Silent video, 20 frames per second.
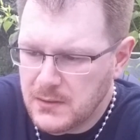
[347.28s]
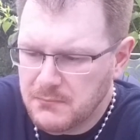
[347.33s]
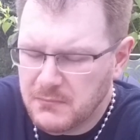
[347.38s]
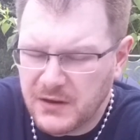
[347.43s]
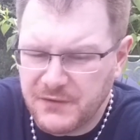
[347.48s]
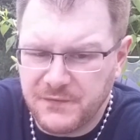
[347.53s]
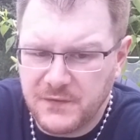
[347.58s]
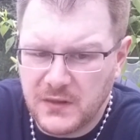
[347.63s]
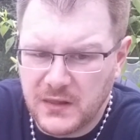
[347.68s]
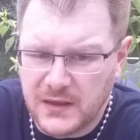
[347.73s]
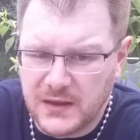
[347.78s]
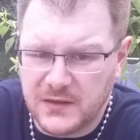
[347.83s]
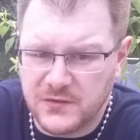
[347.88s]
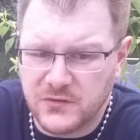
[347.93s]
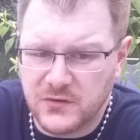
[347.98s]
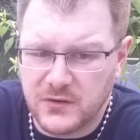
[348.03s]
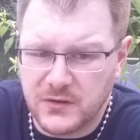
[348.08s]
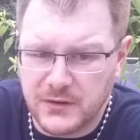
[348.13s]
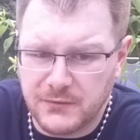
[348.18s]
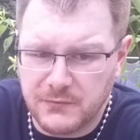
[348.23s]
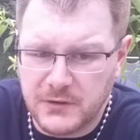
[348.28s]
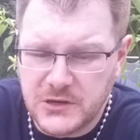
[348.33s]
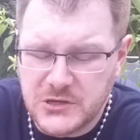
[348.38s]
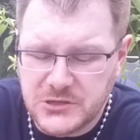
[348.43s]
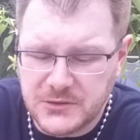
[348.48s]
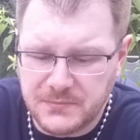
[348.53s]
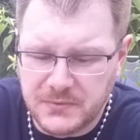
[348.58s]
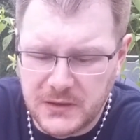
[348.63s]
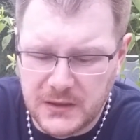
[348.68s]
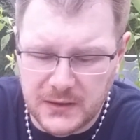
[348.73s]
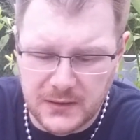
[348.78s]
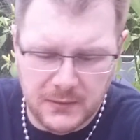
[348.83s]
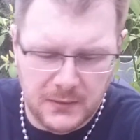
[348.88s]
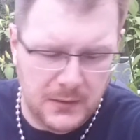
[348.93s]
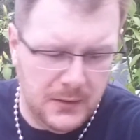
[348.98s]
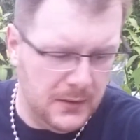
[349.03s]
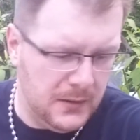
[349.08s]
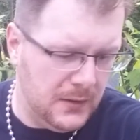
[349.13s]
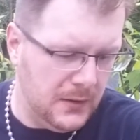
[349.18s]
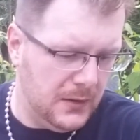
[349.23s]
But I feel like it's already reached a peak.
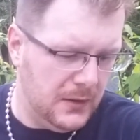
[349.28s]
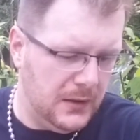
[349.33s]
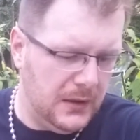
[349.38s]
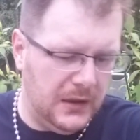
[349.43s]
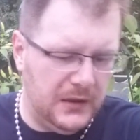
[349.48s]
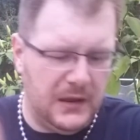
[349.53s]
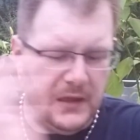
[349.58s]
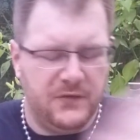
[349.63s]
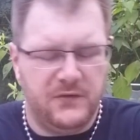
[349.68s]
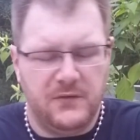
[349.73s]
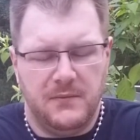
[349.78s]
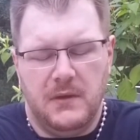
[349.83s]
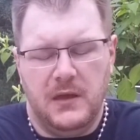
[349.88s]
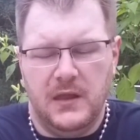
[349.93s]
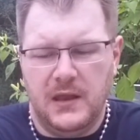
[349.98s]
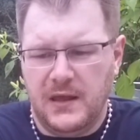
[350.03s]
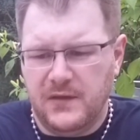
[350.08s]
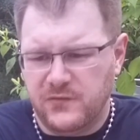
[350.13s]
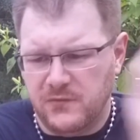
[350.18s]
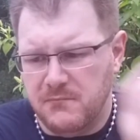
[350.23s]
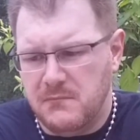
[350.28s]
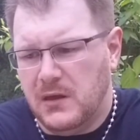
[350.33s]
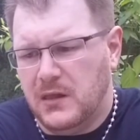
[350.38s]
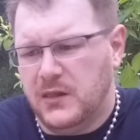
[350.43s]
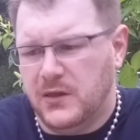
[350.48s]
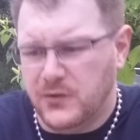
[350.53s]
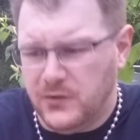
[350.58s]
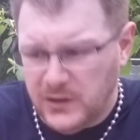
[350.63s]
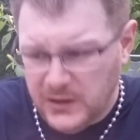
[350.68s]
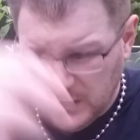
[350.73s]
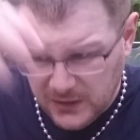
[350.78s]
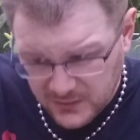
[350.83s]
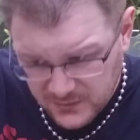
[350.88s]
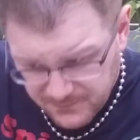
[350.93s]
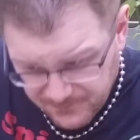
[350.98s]
It has a mellow heat,